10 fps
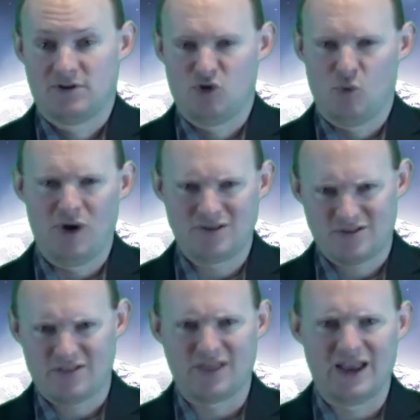the
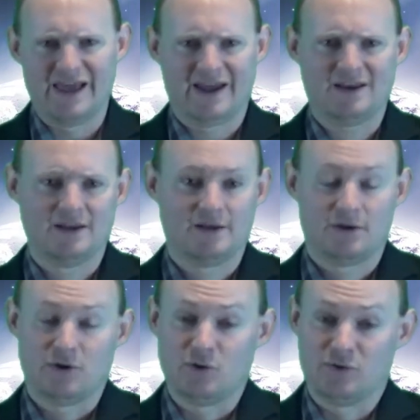ones in the land
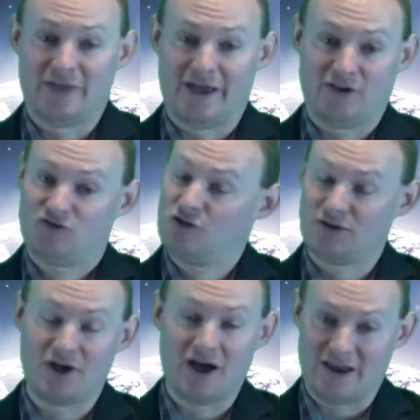who they
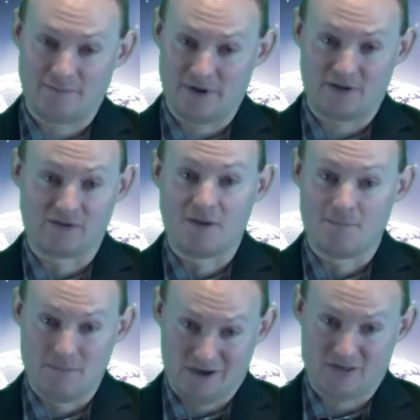should not have been
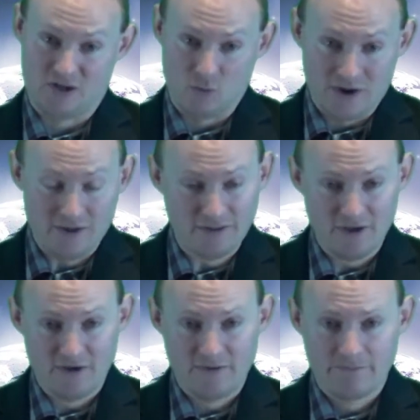mixing with.
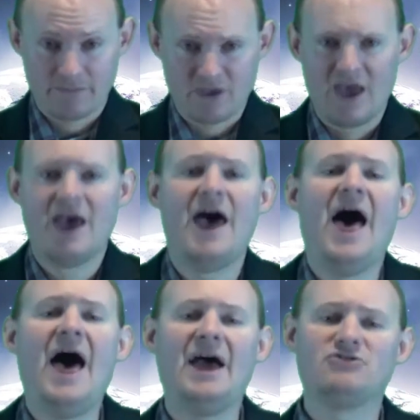
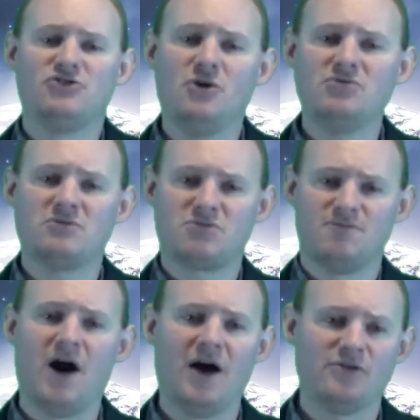And Joseph's
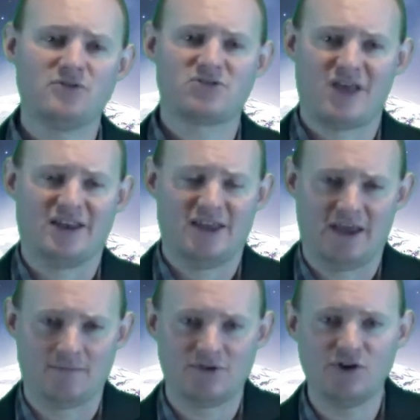father sent
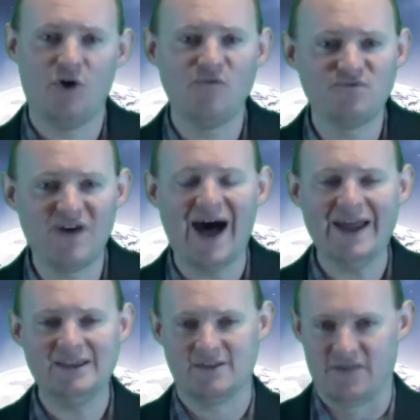him to go
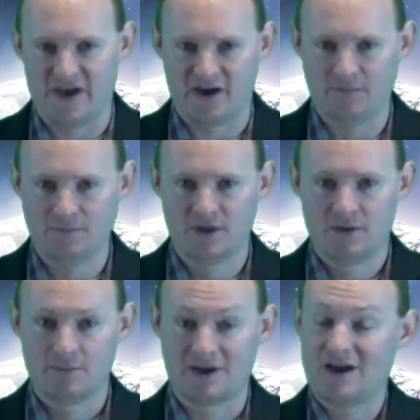find them
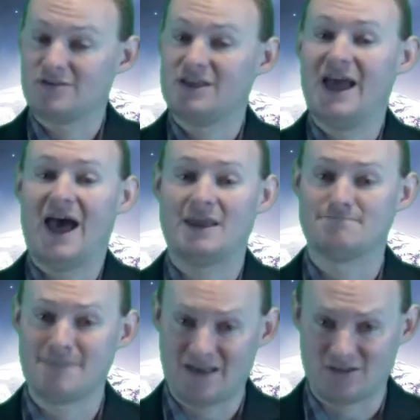because he had a
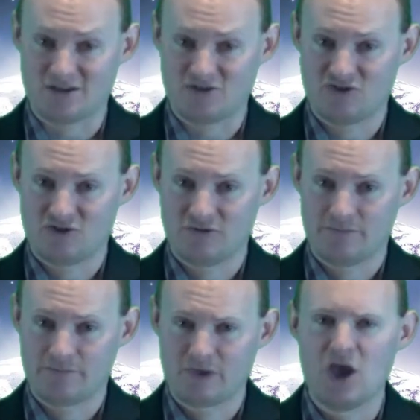message.
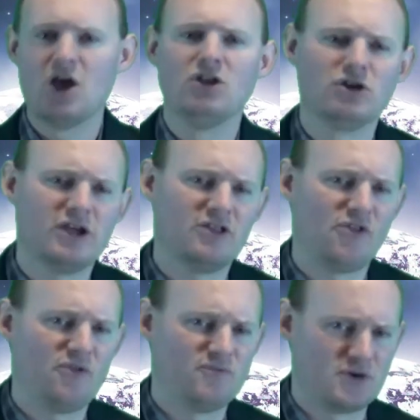Look at
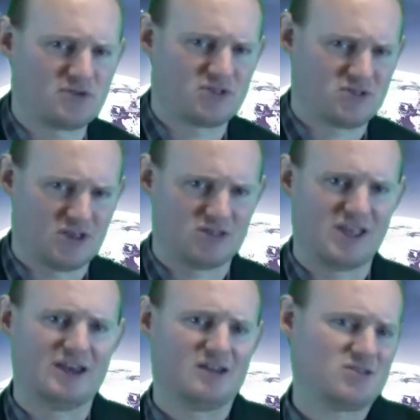verses sixteen and